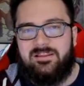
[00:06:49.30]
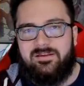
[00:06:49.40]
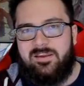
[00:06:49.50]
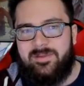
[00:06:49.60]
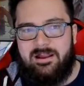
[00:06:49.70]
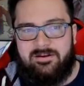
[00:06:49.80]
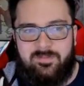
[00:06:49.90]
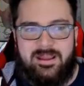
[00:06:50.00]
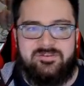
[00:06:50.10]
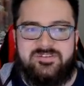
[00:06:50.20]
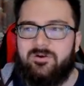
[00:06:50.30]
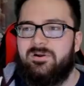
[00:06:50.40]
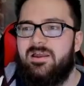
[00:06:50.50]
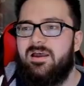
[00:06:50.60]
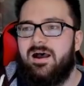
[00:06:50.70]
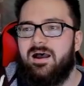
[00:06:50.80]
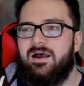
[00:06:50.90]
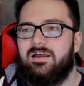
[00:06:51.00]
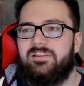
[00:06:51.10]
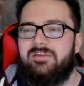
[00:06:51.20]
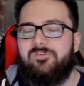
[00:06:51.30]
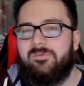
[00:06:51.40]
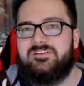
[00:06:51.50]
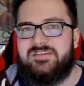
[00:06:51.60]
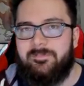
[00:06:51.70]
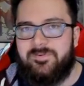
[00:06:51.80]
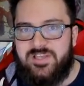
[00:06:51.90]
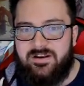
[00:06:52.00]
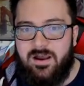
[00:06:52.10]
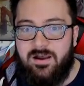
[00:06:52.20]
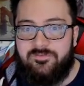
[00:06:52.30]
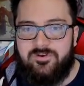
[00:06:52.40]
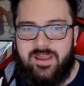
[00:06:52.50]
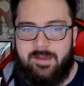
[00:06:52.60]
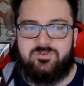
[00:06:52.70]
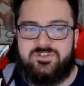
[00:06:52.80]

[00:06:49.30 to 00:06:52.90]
Hear me out. So, Life Orb does 10% of your damage.